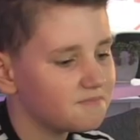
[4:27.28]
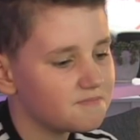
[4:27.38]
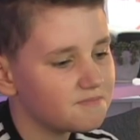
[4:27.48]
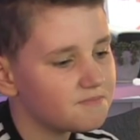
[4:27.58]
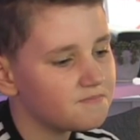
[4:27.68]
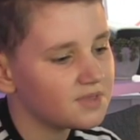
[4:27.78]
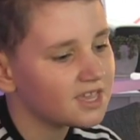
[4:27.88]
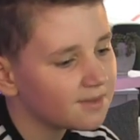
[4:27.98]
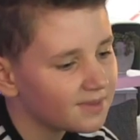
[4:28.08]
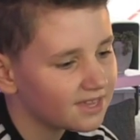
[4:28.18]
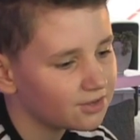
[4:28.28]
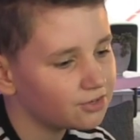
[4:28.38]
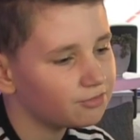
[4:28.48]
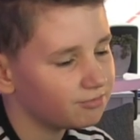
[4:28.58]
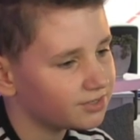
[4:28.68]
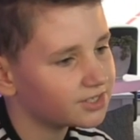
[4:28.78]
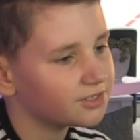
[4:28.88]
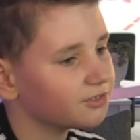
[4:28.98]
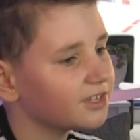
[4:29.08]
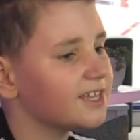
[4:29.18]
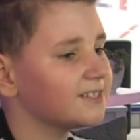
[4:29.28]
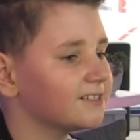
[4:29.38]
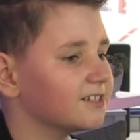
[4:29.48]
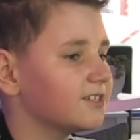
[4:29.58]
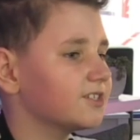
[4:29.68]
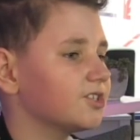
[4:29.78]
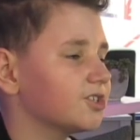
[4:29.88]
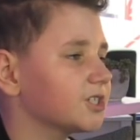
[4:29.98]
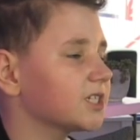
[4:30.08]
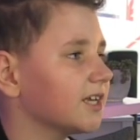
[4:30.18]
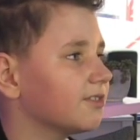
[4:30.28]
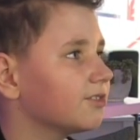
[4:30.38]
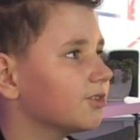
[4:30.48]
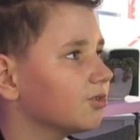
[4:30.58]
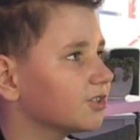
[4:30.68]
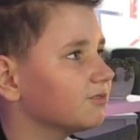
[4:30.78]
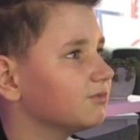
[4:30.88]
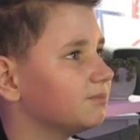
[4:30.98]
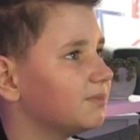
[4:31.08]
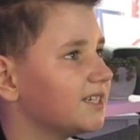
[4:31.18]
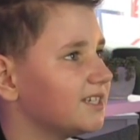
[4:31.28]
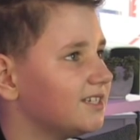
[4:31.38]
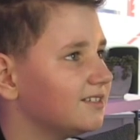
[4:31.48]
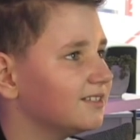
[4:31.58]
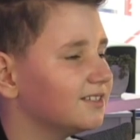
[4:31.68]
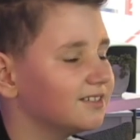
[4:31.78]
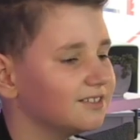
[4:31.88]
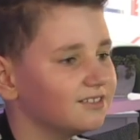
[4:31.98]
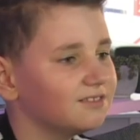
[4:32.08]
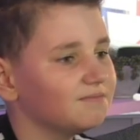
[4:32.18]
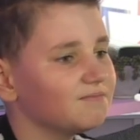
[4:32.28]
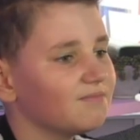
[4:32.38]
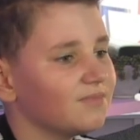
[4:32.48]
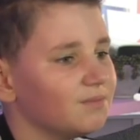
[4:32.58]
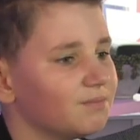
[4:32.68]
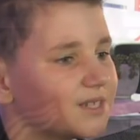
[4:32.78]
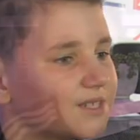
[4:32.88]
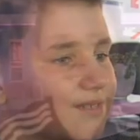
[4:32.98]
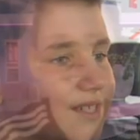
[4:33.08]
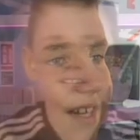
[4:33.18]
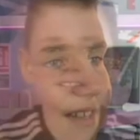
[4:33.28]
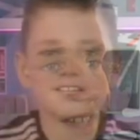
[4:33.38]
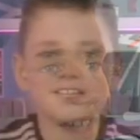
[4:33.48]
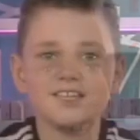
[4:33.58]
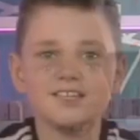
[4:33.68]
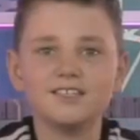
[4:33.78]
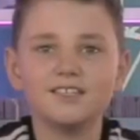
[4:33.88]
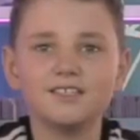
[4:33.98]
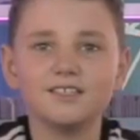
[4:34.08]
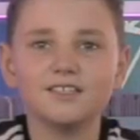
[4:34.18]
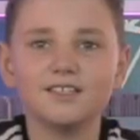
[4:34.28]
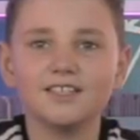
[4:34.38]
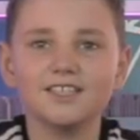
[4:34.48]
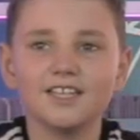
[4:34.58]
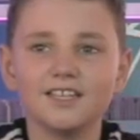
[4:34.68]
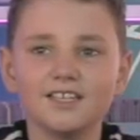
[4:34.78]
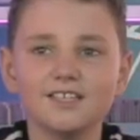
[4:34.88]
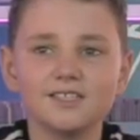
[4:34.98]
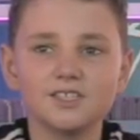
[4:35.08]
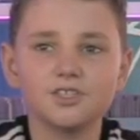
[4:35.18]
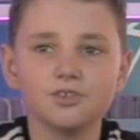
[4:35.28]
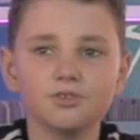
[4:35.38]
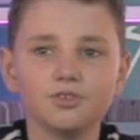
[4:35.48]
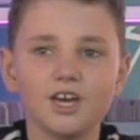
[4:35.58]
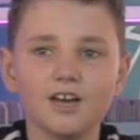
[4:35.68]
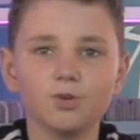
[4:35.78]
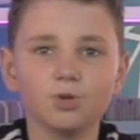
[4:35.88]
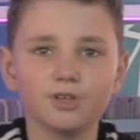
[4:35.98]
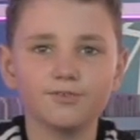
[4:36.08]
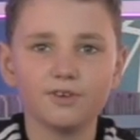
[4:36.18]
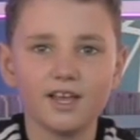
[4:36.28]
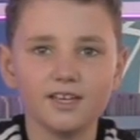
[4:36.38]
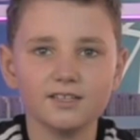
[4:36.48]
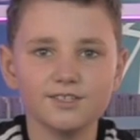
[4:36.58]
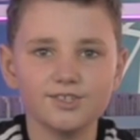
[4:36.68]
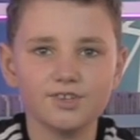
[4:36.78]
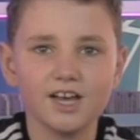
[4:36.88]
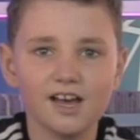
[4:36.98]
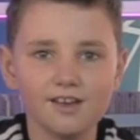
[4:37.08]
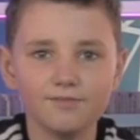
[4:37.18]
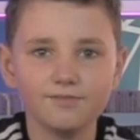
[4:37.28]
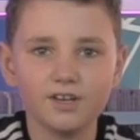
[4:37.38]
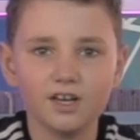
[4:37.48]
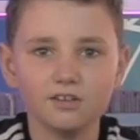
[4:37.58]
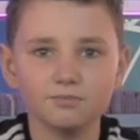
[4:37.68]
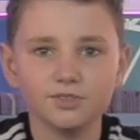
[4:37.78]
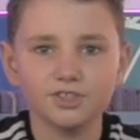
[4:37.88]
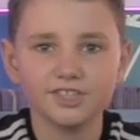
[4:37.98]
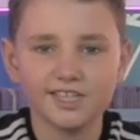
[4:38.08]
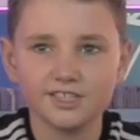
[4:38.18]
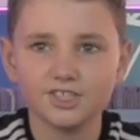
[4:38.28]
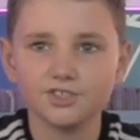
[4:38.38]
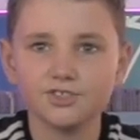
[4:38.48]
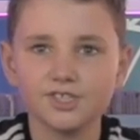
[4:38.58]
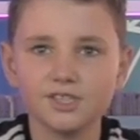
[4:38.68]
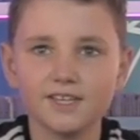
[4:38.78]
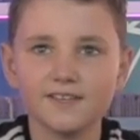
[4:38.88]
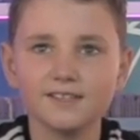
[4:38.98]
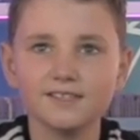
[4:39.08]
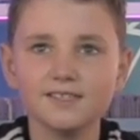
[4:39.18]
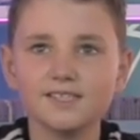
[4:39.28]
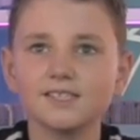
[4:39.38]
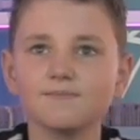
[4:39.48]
Maybe homeschool isn't as good as I thought it would be. Because it was kind of like in school, you have all your friends, you have your teachers and things